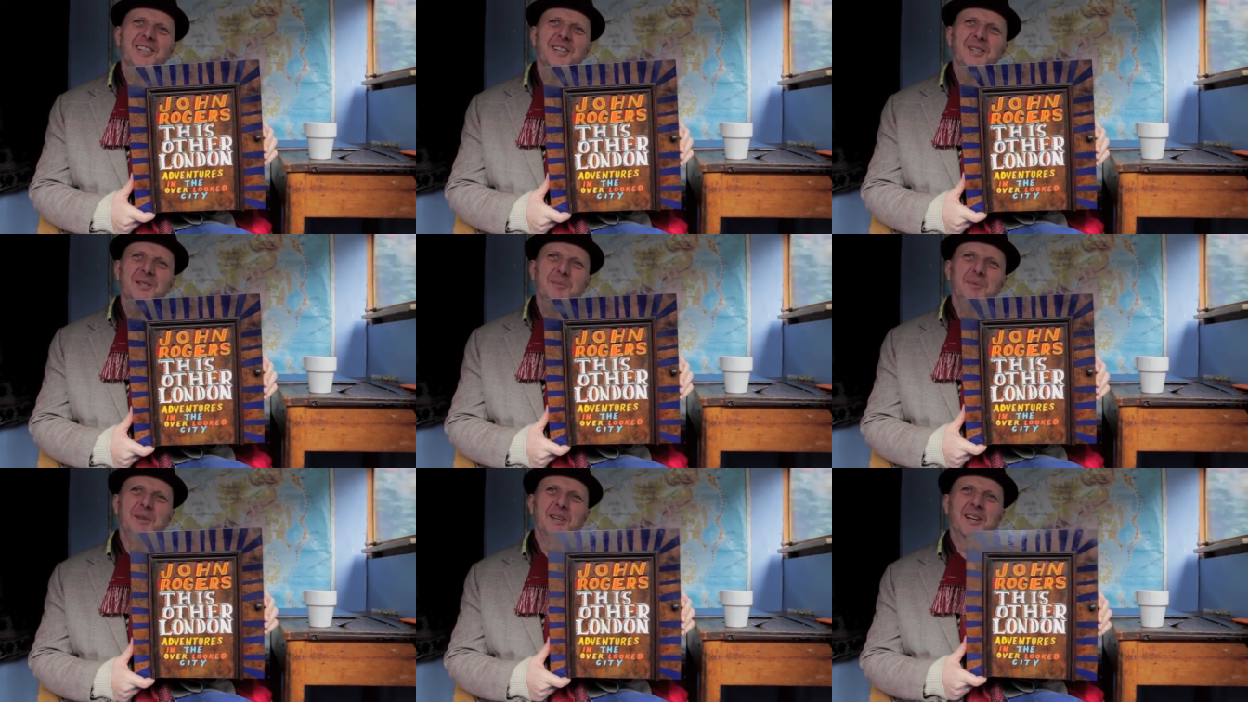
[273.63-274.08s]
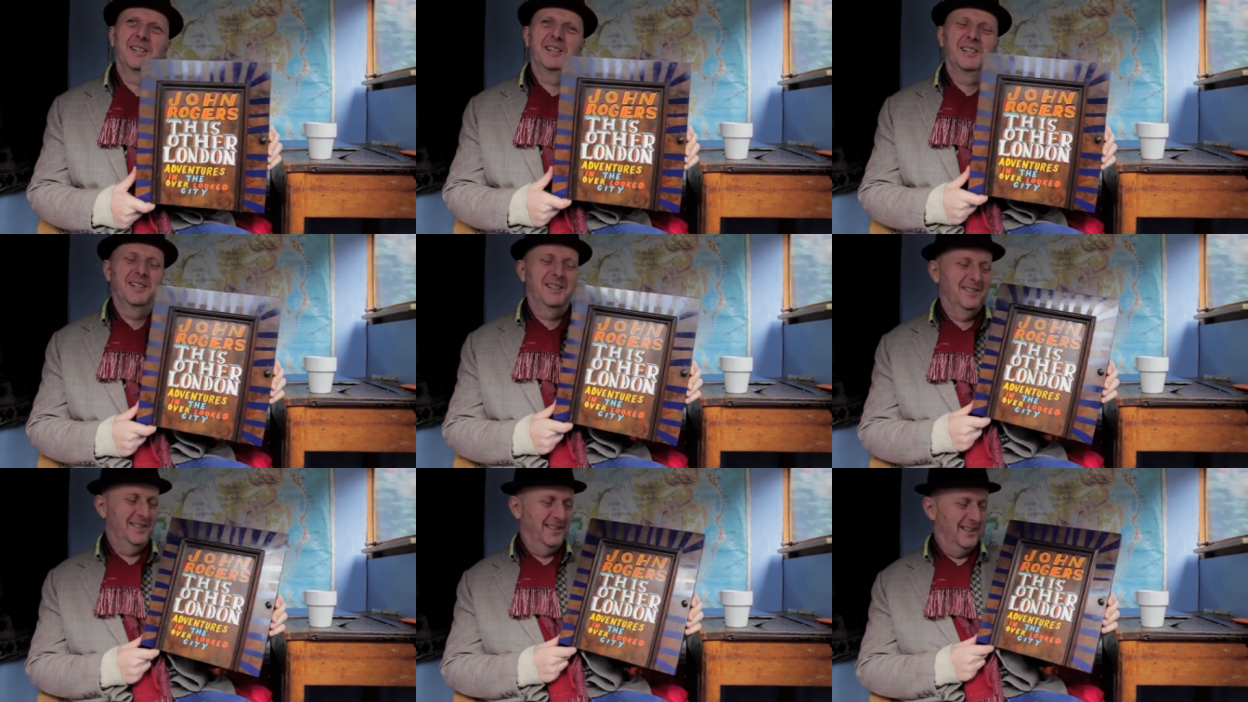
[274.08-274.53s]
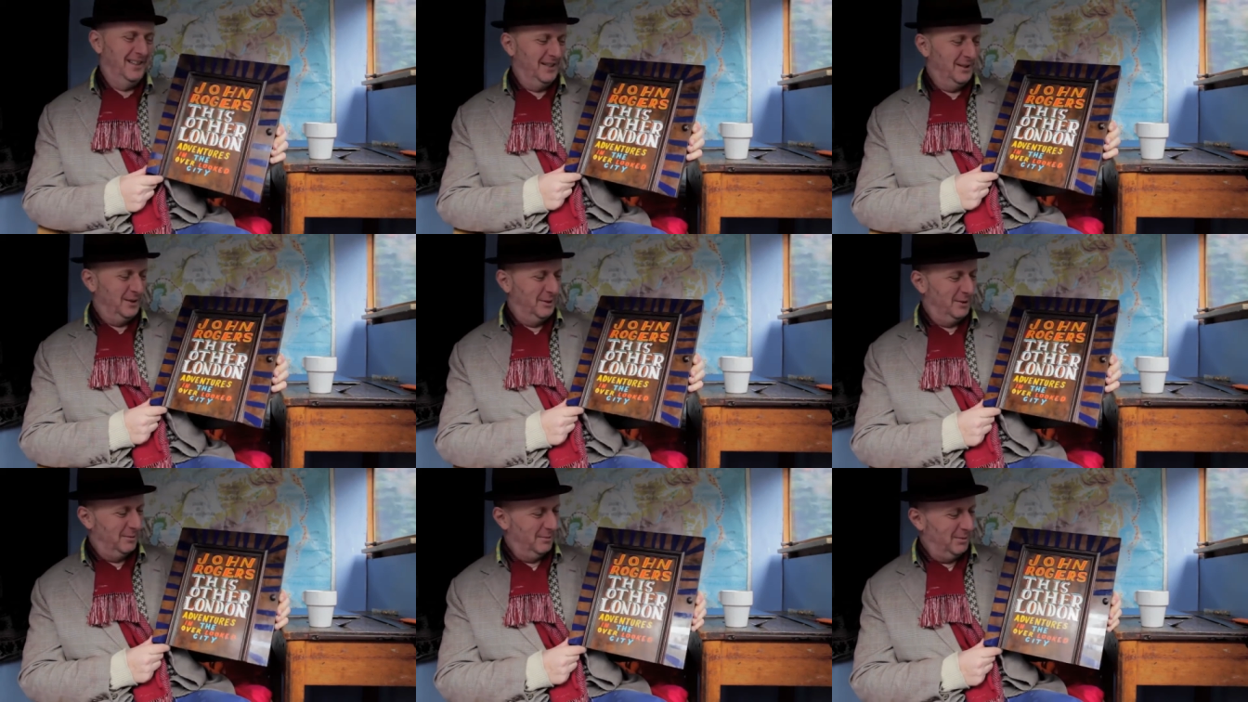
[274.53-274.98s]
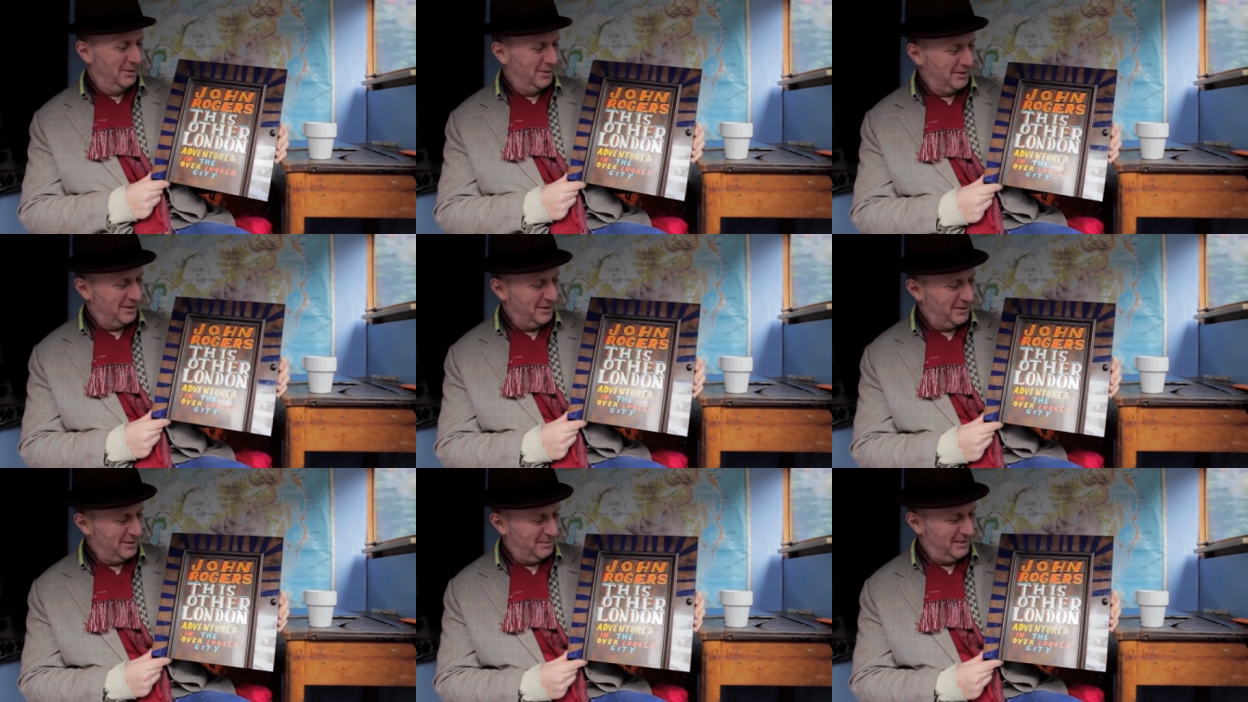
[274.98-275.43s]
This piano, like your
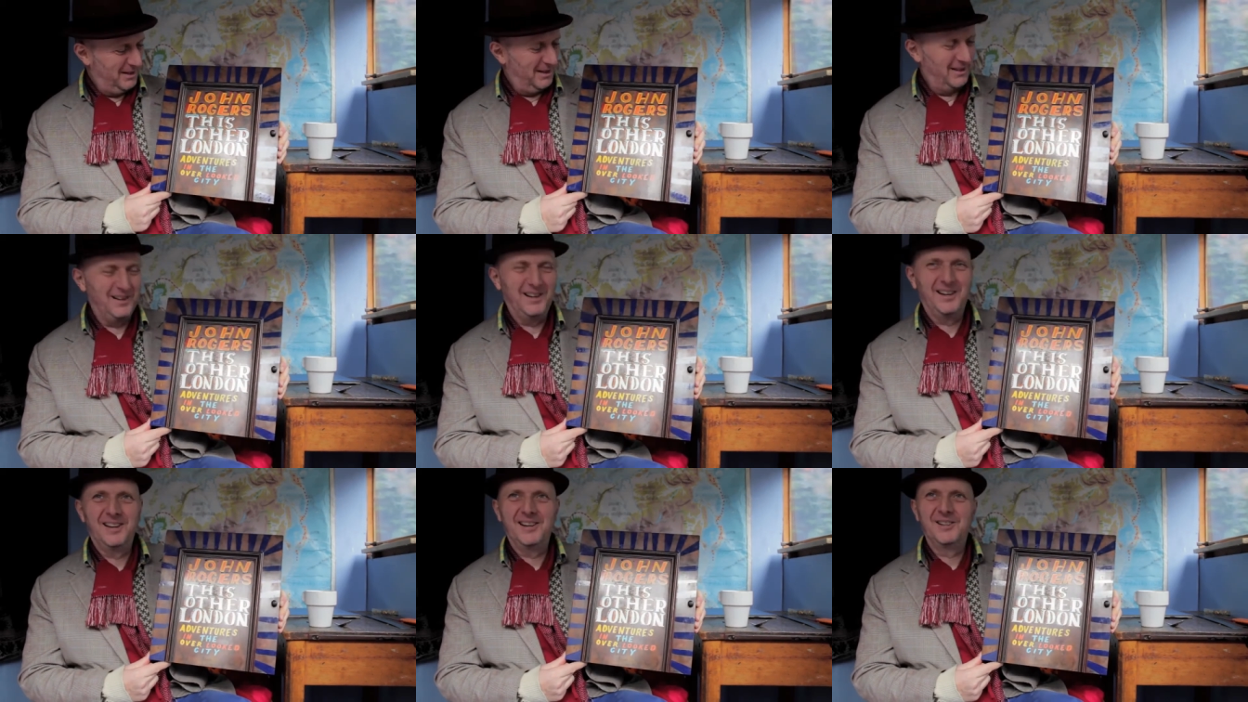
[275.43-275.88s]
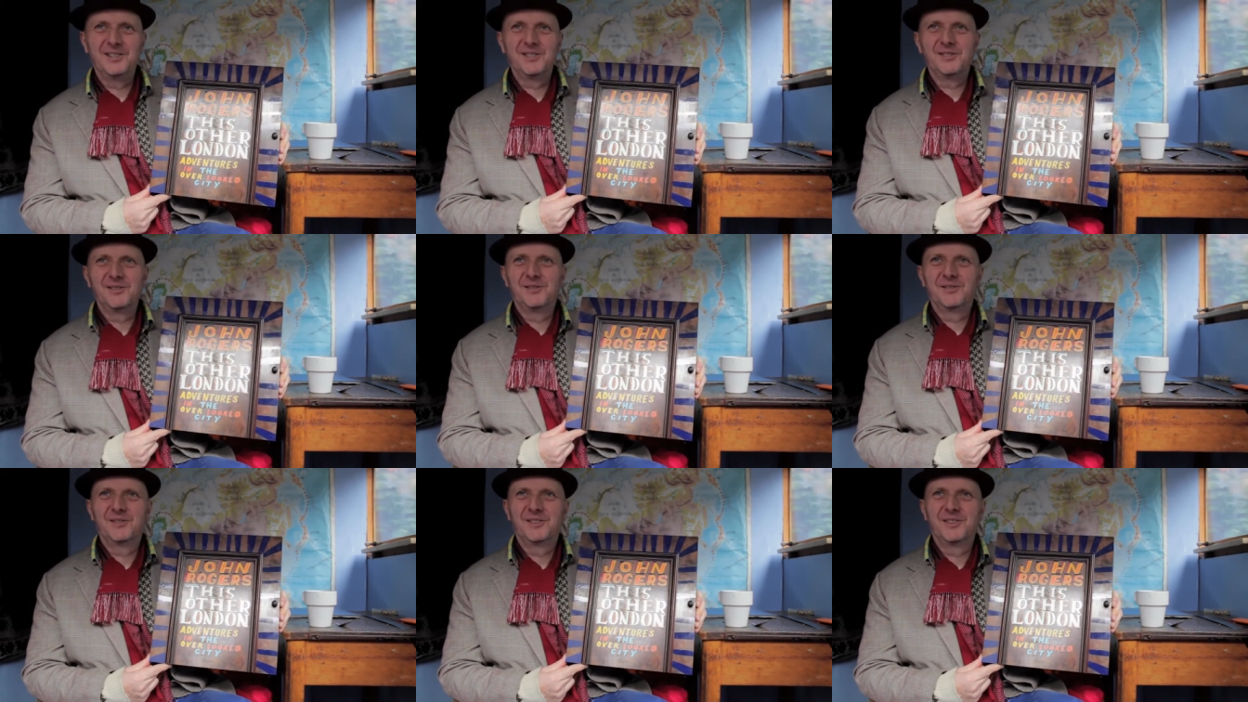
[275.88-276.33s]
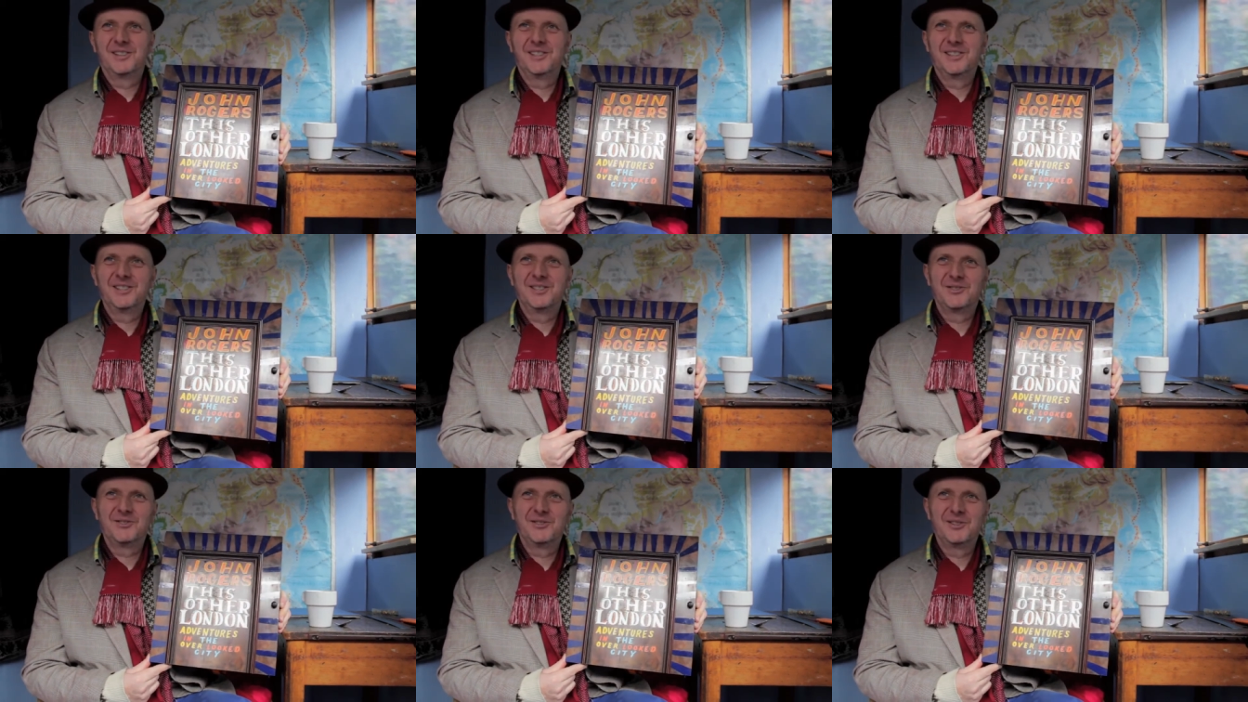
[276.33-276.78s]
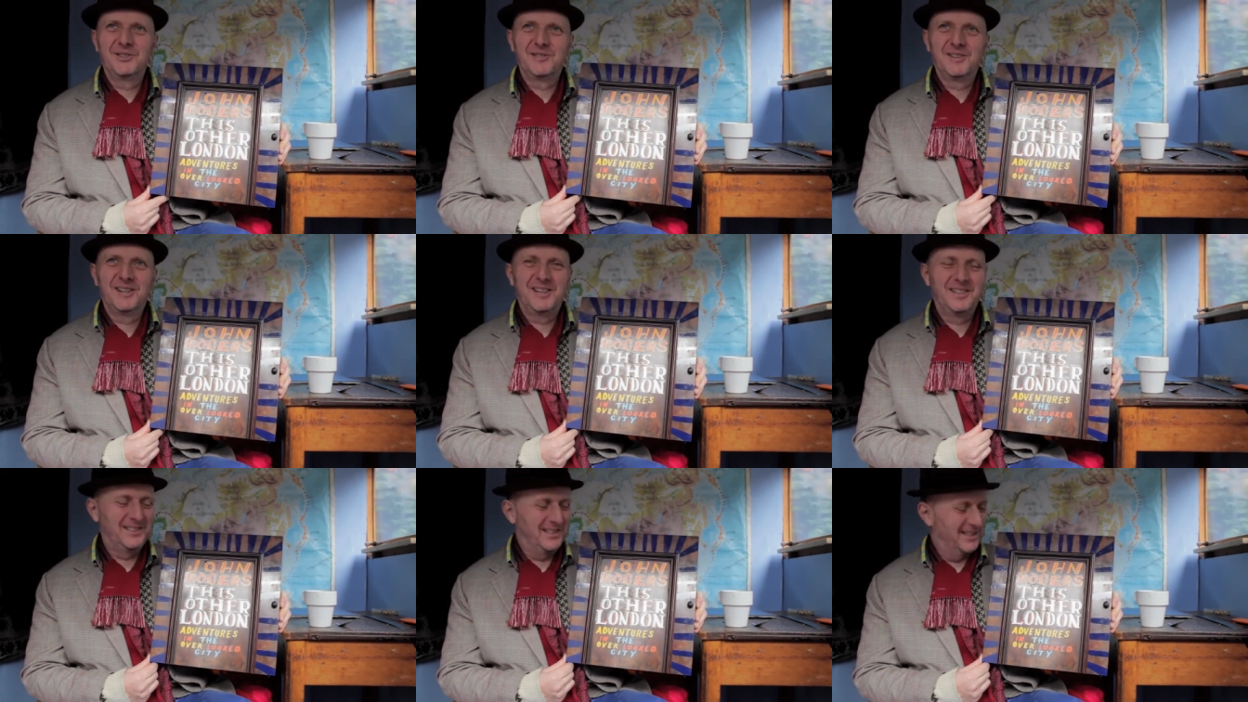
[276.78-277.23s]
book, is about layers of history of
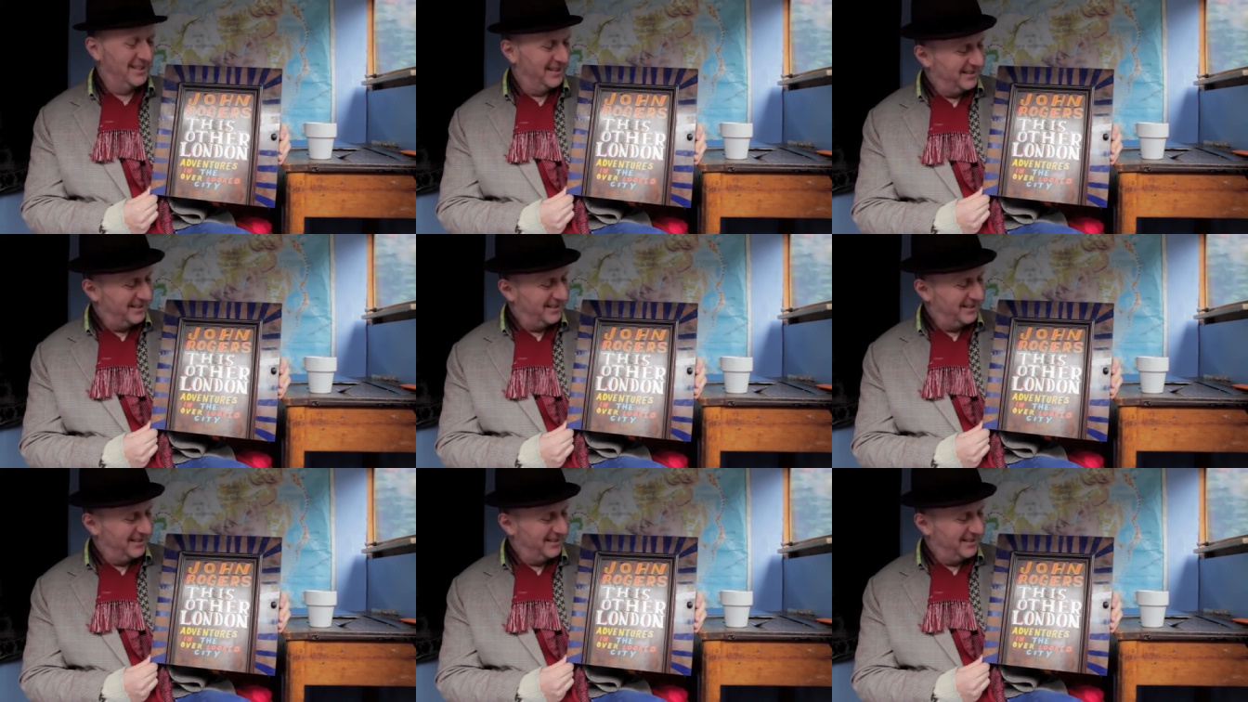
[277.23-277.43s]
London. I